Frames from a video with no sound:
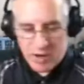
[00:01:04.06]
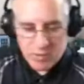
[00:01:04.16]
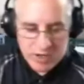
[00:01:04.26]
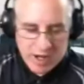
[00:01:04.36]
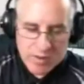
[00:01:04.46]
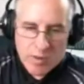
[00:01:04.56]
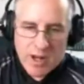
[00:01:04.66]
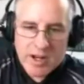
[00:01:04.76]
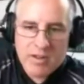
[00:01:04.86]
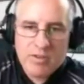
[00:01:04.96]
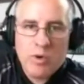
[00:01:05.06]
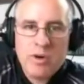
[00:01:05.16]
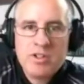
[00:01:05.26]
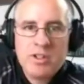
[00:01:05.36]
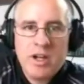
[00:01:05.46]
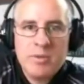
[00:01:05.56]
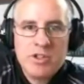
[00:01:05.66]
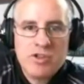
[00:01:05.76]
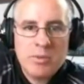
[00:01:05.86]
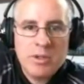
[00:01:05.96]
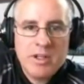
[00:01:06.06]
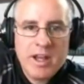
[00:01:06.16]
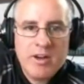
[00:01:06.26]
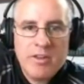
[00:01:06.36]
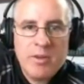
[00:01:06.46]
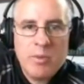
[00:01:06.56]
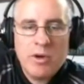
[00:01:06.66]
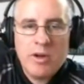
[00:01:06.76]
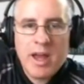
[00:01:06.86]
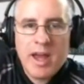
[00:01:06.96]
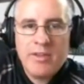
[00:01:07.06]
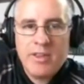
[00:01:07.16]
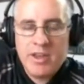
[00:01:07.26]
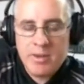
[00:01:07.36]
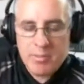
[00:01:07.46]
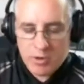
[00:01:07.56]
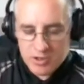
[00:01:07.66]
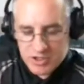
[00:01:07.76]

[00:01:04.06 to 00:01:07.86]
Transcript: And I would not write it, of course. I would scribble it down, and then we'll add the